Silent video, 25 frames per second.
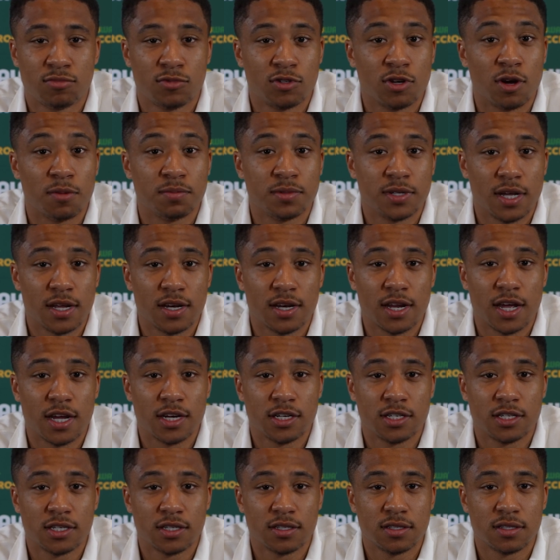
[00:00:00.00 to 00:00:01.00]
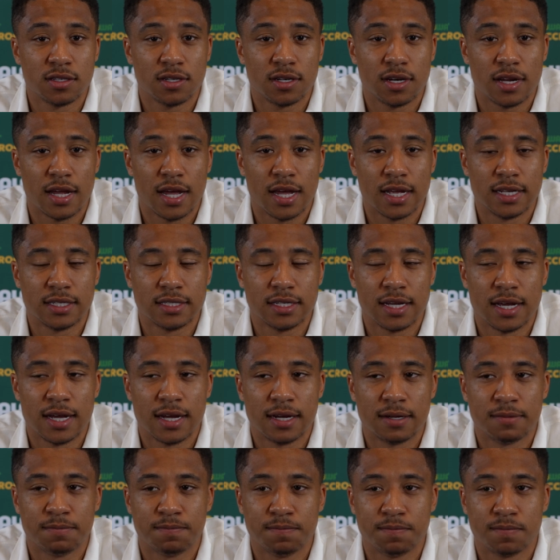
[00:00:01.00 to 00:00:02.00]
top ten nation, and
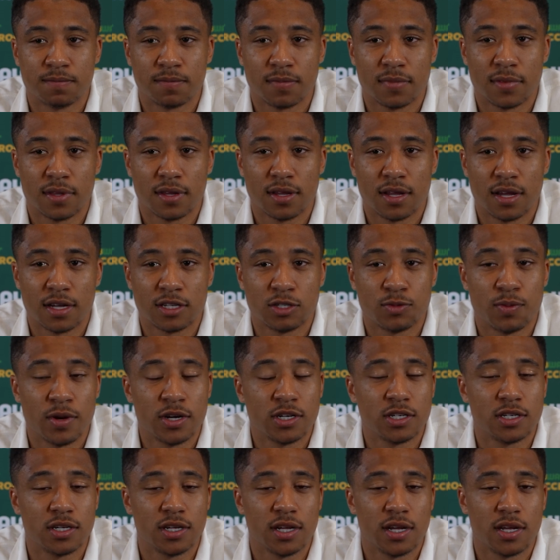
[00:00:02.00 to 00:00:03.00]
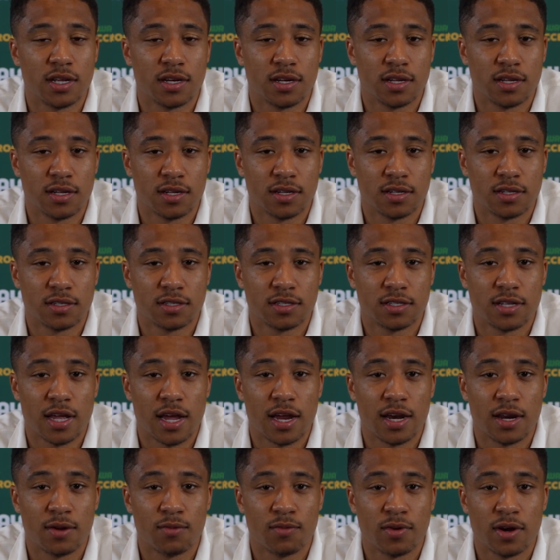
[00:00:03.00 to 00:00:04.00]
um, especially in a
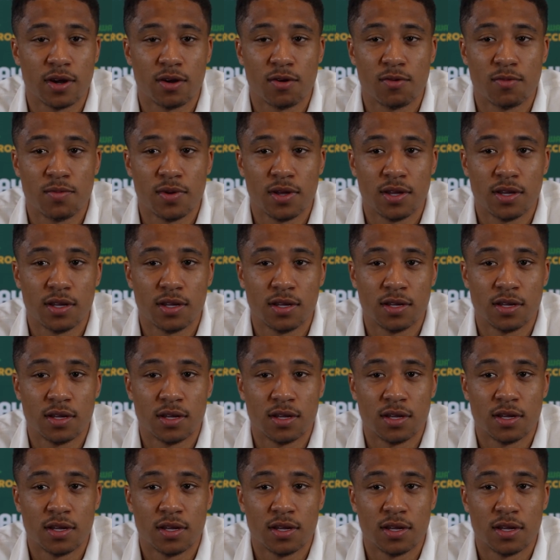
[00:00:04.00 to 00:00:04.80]
stadium where it'll be,